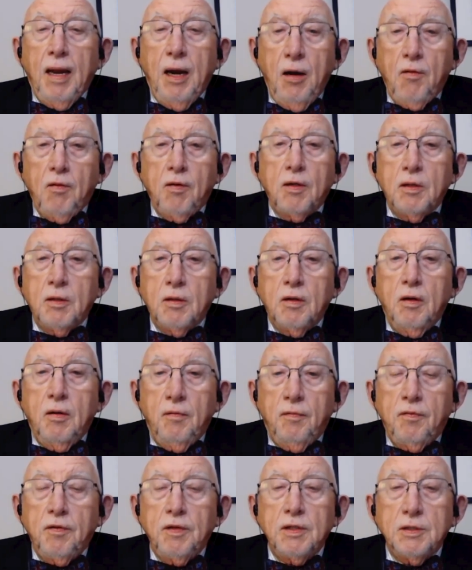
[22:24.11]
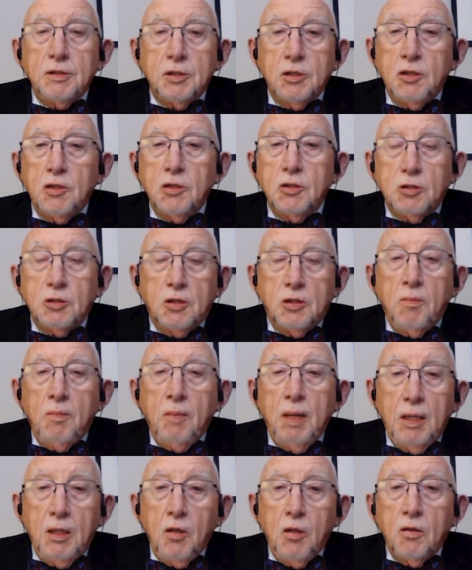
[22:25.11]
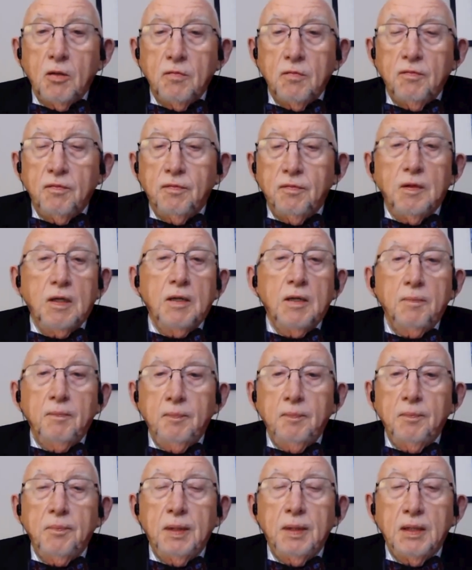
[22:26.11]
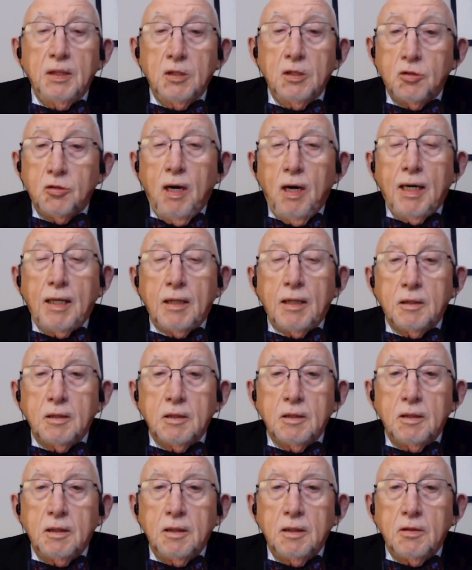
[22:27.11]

area of research that may not have uh, been attracted